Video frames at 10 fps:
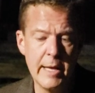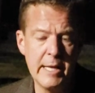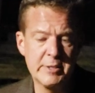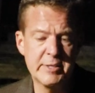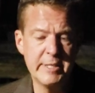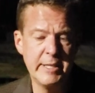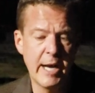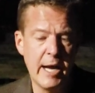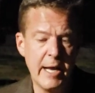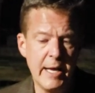as the,
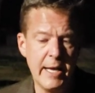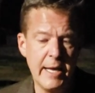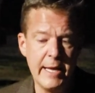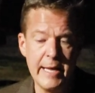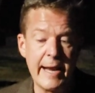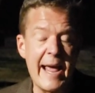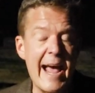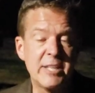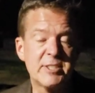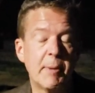uh, and I
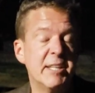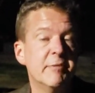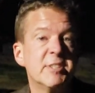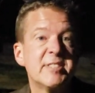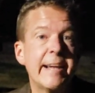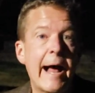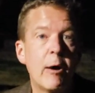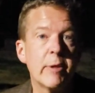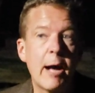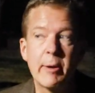asked them, I even said
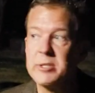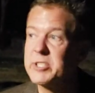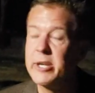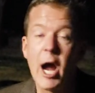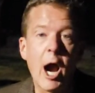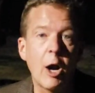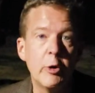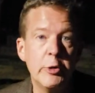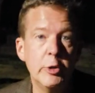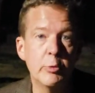out loud, I said, are
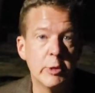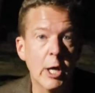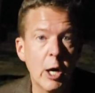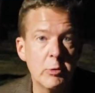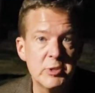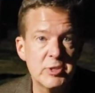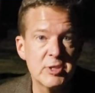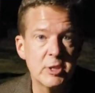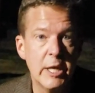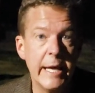you
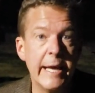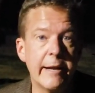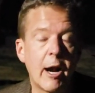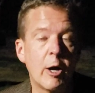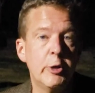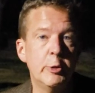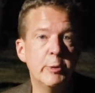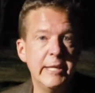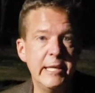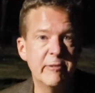ghosts and are you
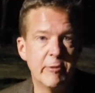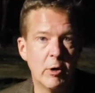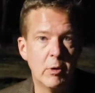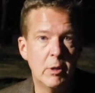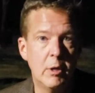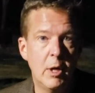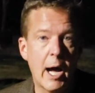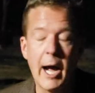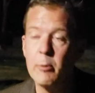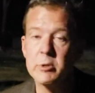evil?
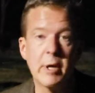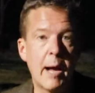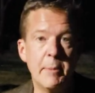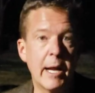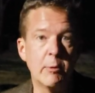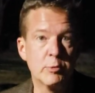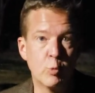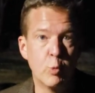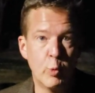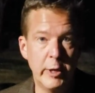I was, I mean, I was
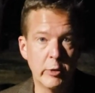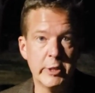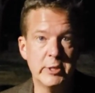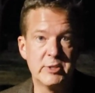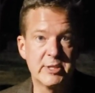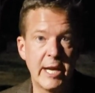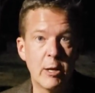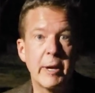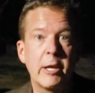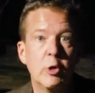really
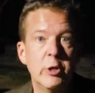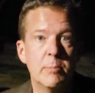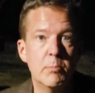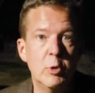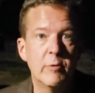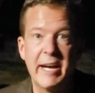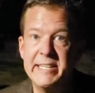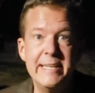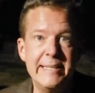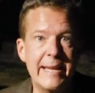scared, but I couldn't move. I
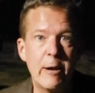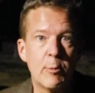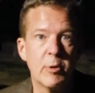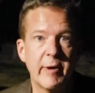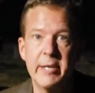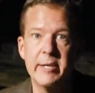didn't dare move. I